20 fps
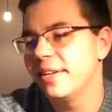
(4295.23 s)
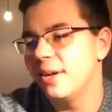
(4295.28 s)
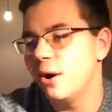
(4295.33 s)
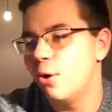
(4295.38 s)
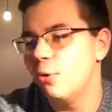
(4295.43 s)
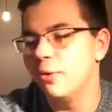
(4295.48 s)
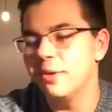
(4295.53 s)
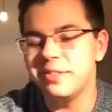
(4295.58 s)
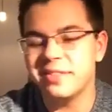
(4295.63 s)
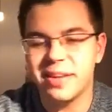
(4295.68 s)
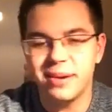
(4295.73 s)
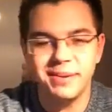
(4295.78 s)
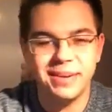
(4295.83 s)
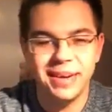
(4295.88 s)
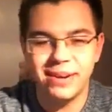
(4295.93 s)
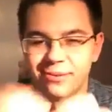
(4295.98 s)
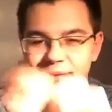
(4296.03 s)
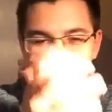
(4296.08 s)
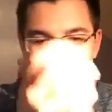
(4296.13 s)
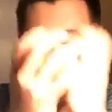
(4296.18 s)
Always
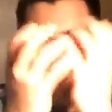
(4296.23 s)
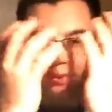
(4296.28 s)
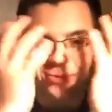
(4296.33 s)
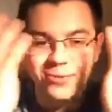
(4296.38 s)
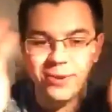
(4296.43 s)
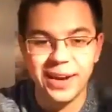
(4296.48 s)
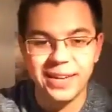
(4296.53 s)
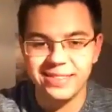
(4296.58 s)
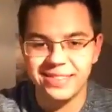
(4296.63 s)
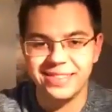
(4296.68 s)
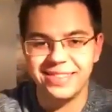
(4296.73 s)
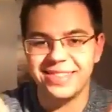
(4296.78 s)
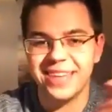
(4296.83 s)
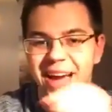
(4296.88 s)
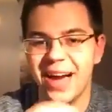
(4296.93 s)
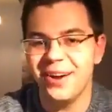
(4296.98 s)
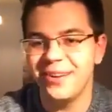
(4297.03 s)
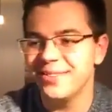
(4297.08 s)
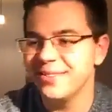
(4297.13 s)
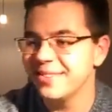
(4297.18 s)
coming up with some crazy
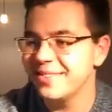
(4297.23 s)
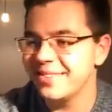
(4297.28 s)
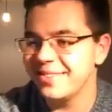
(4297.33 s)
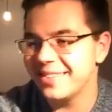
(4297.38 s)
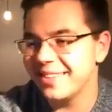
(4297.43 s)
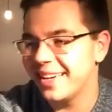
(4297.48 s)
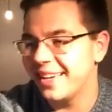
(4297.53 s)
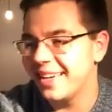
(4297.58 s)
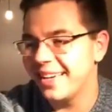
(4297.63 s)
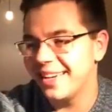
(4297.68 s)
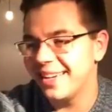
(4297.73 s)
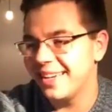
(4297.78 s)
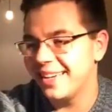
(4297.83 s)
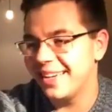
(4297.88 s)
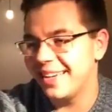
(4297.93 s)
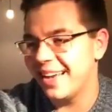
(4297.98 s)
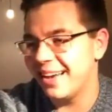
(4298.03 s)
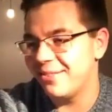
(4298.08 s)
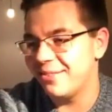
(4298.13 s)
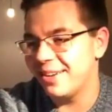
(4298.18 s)
sounds.
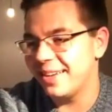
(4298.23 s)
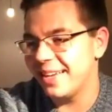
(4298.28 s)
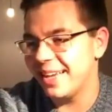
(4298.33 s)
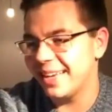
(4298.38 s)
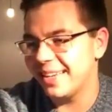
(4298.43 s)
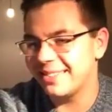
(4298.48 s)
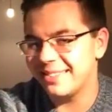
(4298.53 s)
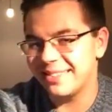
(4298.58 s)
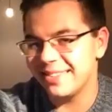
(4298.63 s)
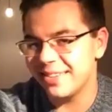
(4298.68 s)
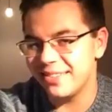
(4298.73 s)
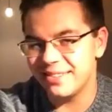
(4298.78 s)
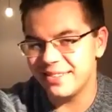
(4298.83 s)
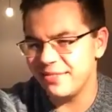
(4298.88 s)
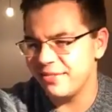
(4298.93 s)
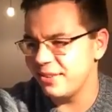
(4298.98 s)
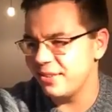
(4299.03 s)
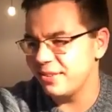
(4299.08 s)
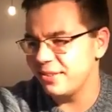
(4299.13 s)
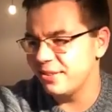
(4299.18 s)
I guess there's
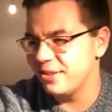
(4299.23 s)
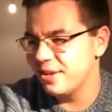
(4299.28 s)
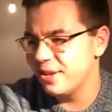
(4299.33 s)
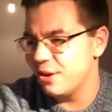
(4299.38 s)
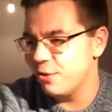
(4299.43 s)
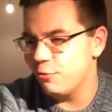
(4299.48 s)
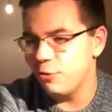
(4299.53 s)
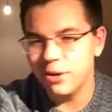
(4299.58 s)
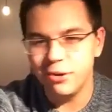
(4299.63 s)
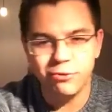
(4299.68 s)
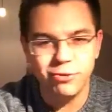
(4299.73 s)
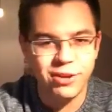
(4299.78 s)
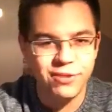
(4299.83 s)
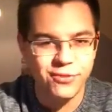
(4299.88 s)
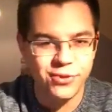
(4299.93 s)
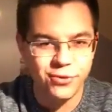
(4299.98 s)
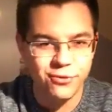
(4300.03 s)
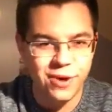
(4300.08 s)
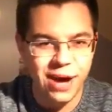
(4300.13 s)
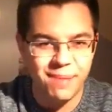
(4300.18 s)
even one
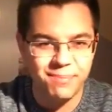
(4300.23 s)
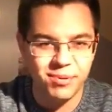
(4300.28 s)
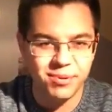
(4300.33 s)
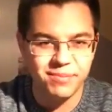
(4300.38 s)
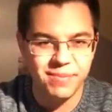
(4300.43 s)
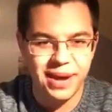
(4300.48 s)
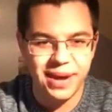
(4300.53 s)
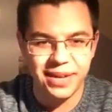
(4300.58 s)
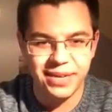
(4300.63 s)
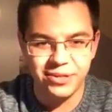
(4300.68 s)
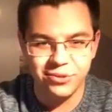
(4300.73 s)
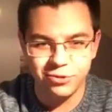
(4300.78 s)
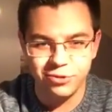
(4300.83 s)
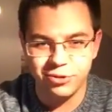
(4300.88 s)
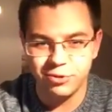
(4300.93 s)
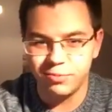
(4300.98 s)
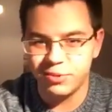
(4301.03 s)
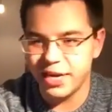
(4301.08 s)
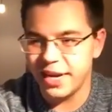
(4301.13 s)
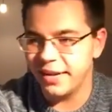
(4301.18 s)
review up on my
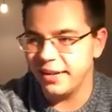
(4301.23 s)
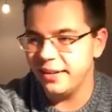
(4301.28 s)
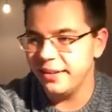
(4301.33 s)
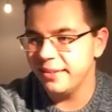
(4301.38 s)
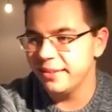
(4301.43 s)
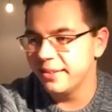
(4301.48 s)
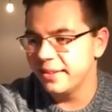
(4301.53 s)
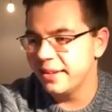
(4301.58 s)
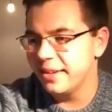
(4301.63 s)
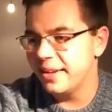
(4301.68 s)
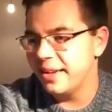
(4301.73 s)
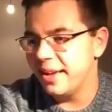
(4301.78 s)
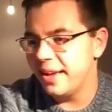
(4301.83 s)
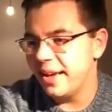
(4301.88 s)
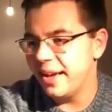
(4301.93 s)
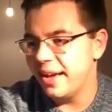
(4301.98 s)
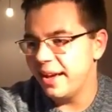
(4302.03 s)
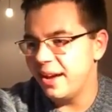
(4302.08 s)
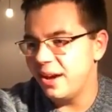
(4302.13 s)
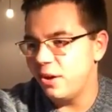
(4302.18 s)
YouTube channel
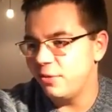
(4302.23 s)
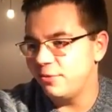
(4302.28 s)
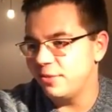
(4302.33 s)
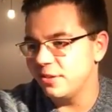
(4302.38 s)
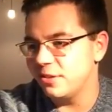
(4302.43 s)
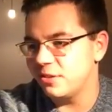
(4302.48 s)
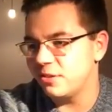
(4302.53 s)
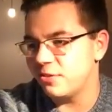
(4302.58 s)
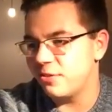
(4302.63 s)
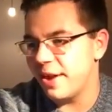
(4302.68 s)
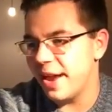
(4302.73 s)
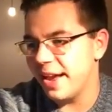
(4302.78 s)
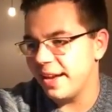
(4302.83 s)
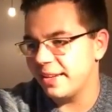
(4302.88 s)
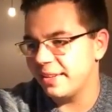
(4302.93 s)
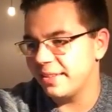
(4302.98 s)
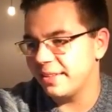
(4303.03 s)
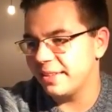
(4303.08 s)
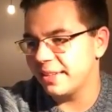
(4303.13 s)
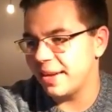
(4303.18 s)
of his
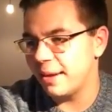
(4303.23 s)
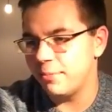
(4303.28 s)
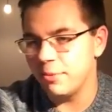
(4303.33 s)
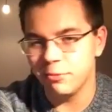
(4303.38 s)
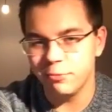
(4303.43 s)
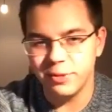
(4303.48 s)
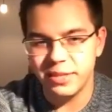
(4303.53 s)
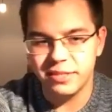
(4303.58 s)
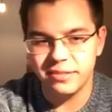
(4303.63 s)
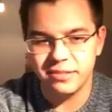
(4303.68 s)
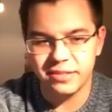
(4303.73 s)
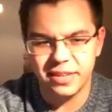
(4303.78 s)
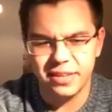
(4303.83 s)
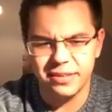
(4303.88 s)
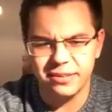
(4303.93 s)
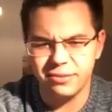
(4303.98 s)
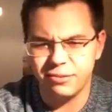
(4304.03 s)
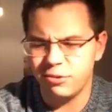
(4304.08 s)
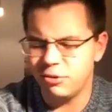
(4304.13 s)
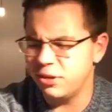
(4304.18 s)
track a couple of weeks,
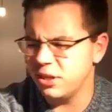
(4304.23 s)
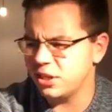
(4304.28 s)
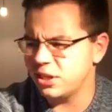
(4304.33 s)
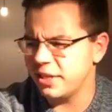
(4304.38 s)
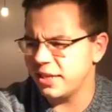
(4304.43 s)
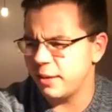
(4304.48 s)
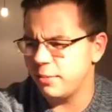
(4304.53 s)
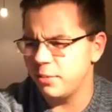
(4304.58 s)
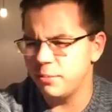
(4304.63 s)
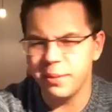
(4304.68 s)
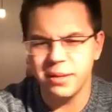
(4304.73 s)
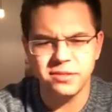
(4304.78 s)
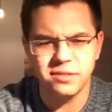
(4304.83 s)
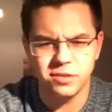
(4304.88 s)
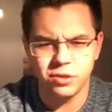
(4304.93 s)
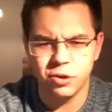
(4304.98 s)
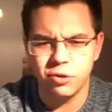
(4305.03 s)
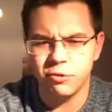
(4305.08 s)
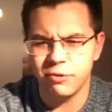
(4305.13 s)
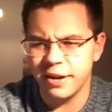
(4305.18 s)
or actually a couple of
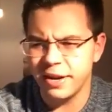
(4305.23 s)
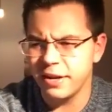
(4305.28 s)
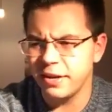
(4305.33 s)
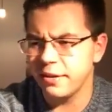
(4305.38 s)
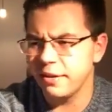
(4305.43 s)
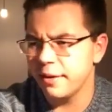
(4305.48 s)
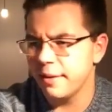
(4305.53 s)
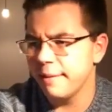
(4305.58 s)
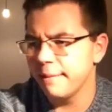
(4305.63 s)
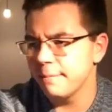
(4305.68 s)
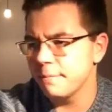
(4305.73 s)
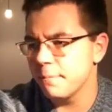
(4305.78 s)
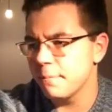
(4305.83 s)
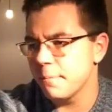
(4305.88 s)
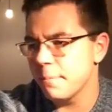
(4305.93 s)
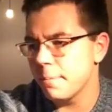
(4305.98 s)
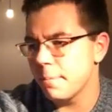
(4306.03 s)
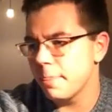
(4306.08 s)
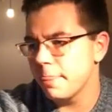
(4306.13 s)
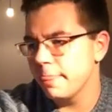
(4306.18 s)
months ago already.
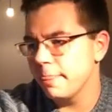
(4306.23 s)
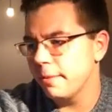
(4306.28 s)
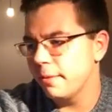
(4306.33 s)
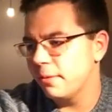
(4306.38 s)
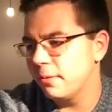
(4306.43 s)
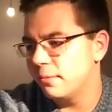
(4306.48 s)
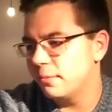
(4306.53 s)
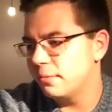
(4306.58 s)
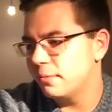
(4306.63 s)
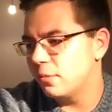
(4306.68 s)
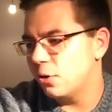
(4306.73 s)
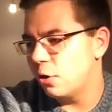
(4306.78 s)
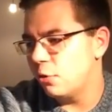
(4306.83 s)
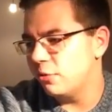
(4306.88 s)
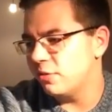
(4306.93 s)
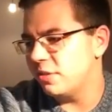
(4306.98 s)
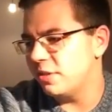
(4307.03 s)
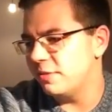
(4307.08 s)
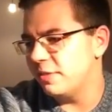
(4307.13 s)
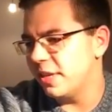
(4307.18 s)

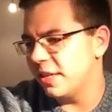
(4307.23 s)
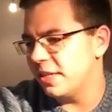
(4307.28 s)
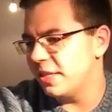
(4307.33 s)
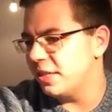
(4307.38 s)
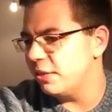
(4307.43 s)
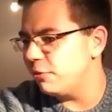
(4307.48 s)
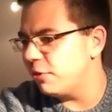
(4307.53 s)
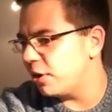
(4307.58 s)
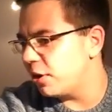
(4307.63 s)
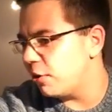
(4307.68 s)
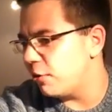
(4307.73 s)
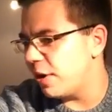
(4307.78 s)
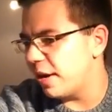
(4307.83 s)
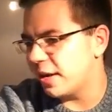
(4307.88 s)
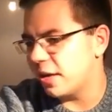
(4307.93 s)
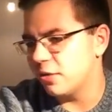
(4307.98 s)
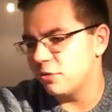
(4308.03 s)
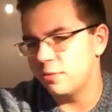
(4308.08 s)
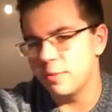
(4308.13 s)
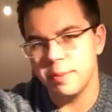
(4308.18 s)
Was it even a year ago? I
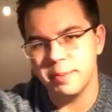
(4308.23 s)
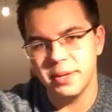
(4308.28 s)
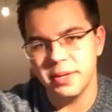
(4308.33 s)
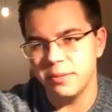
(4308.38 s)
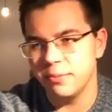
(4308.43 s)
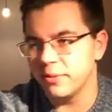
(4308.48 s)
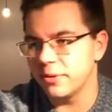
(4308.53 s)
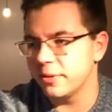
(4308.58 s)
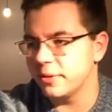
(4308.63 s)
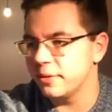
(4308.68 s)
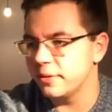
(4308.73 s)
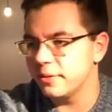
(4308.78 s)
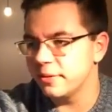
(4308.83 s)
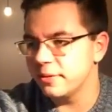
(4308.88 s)
can't remember anymore.